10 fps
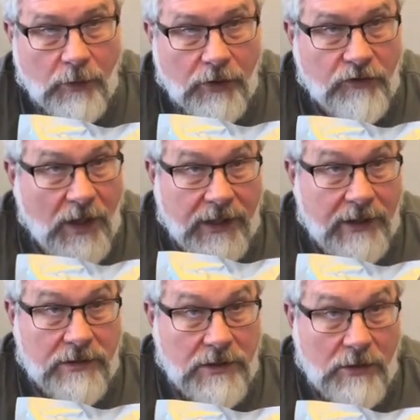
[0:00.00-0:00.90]
try to get
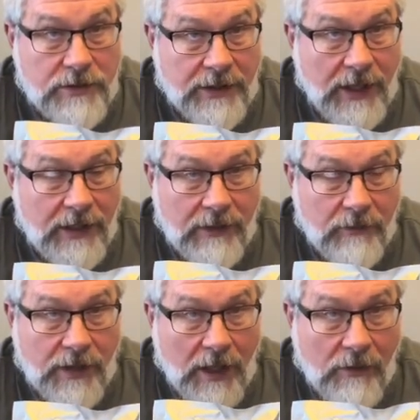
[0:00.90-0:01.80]
as close to 900
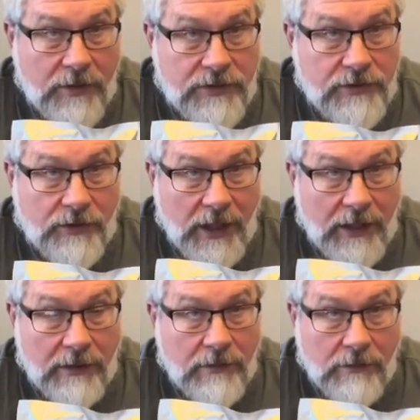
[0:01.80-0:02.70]
calories as you
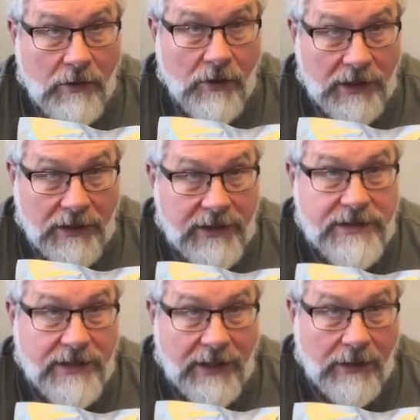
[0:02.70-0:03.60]
can, or at
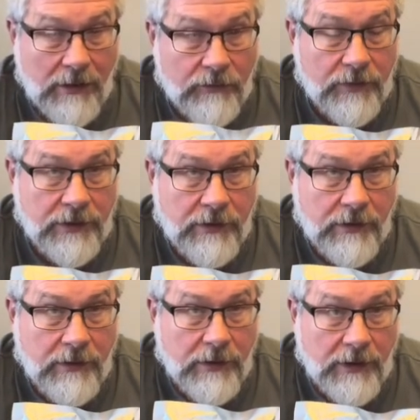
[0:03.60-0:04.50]
least 800.
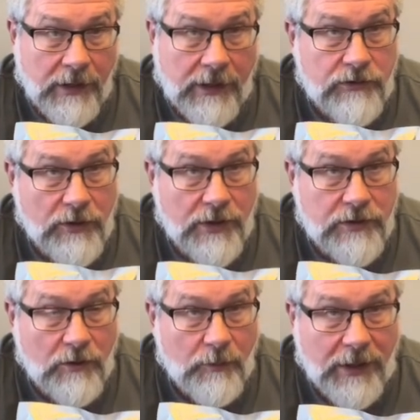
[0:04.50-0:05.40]
And so that's
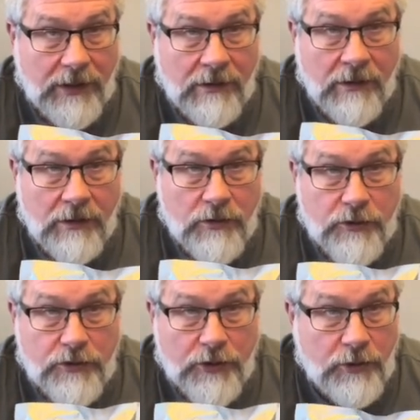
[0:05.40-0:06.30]
going to be
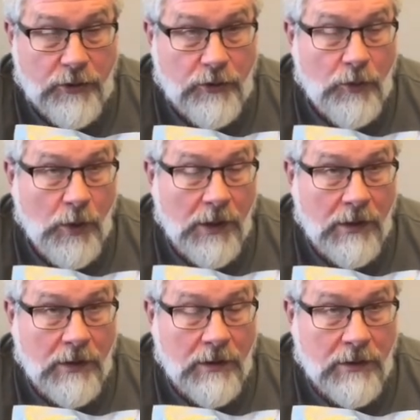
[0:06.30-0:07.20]
2
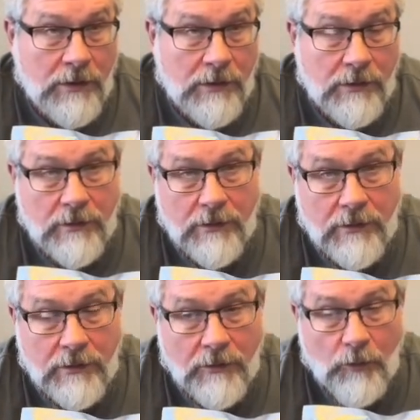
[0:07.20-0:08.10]

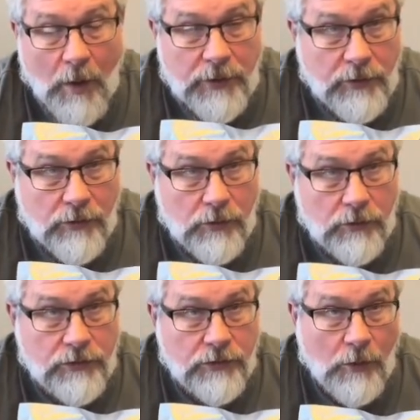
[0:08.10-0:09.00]
ramen
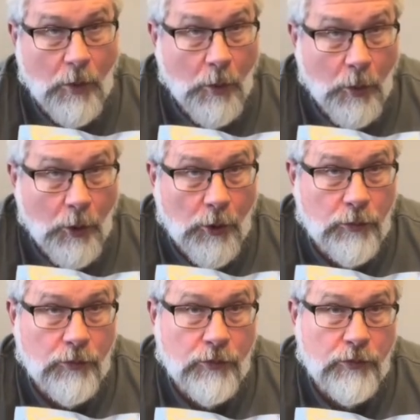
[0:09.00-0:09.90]
noodles,
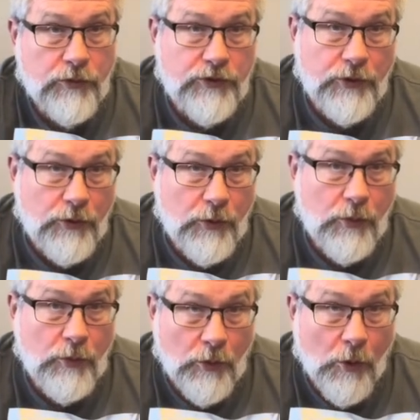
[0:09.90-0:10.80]
or 2
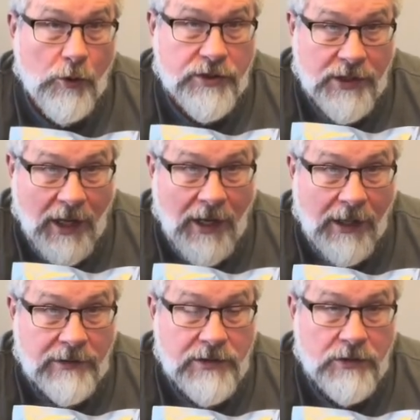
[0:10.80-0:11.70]
Nor
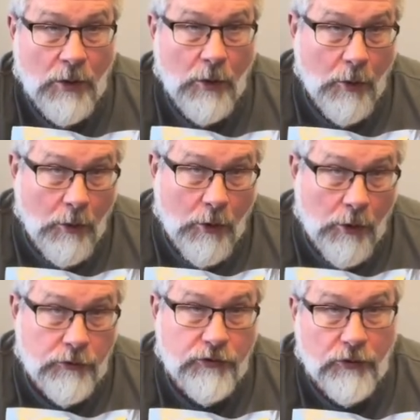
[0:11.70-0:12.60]
sides,
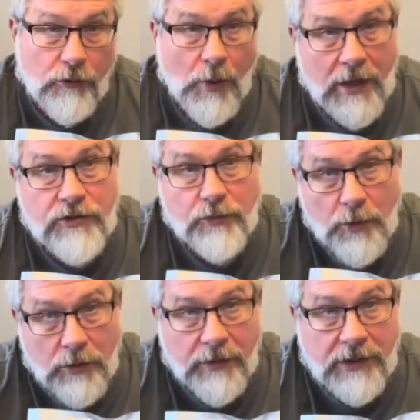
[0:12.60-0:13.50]
or 2
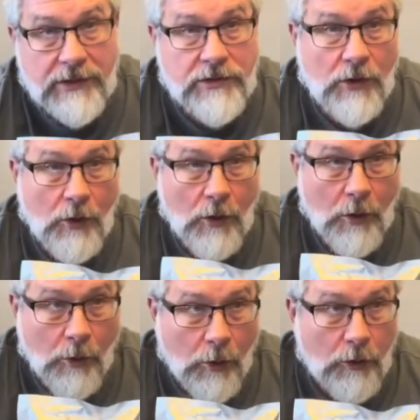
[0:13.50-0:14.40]
rice-a-ronis,
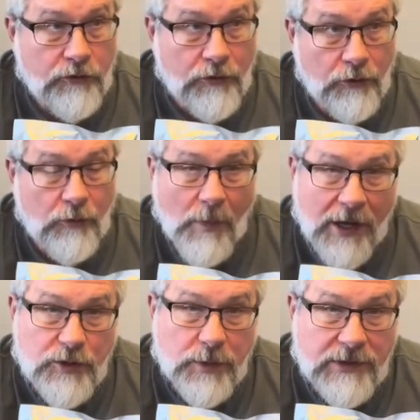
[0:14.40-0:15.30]
or 2
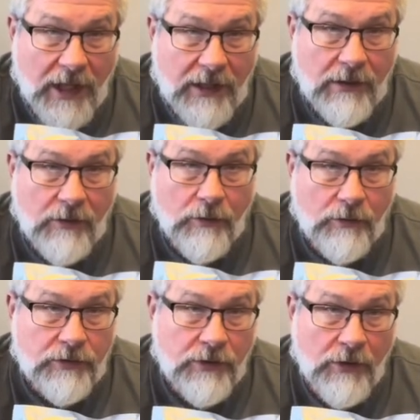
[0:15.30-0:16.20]
mashed
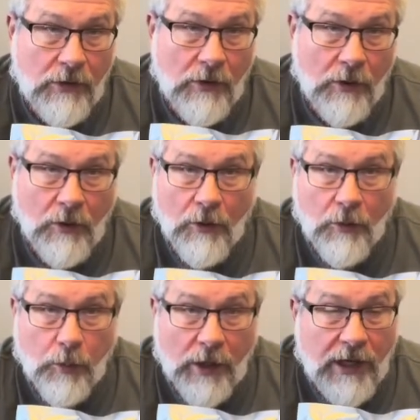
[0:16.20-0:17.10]
potatoes, or
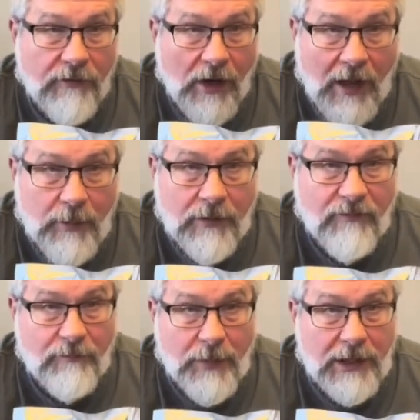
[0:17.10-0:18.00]
whatever, how
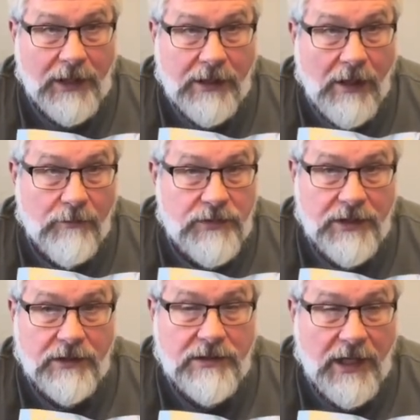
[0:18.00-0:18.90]
many cups
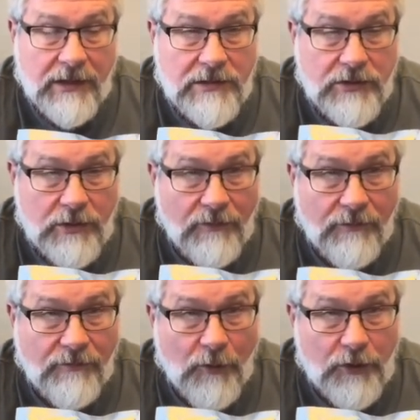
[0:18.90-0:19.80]
it takes
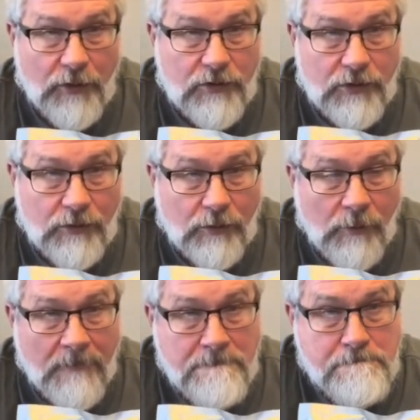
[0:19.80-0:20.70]
for you to
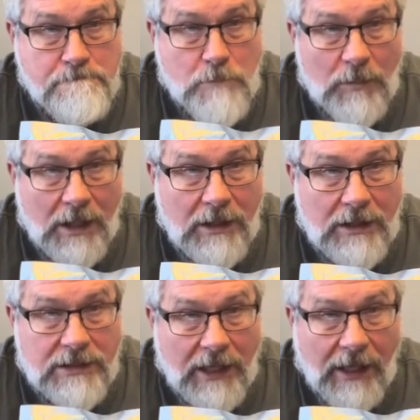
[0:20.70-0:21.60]

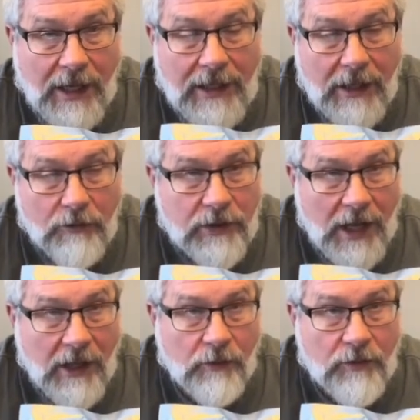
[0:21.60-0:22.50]
get to 800
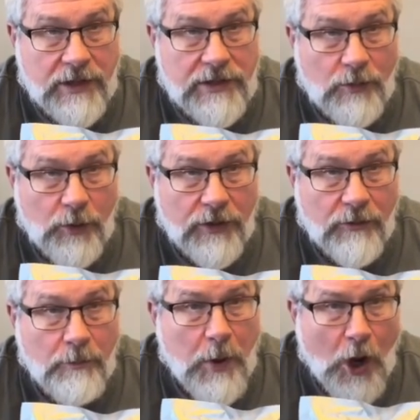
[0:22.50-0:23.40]
calories
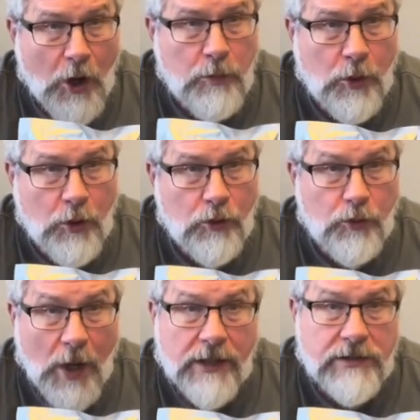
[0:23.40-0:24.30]
with parboiled
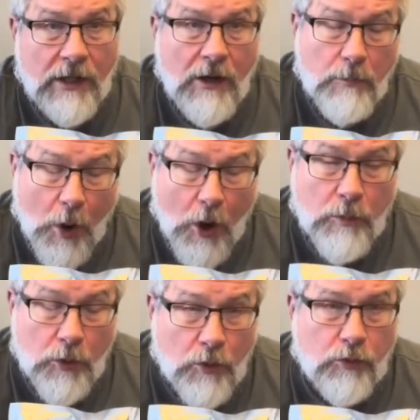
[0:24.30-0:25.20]
rice.
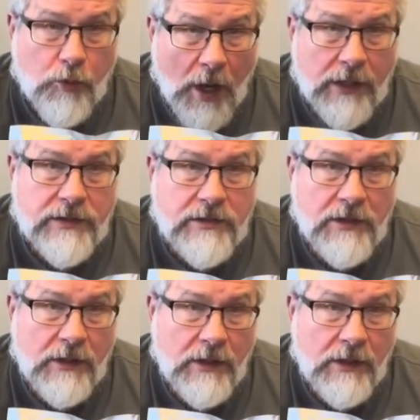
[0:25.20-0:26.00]
Parboiled rice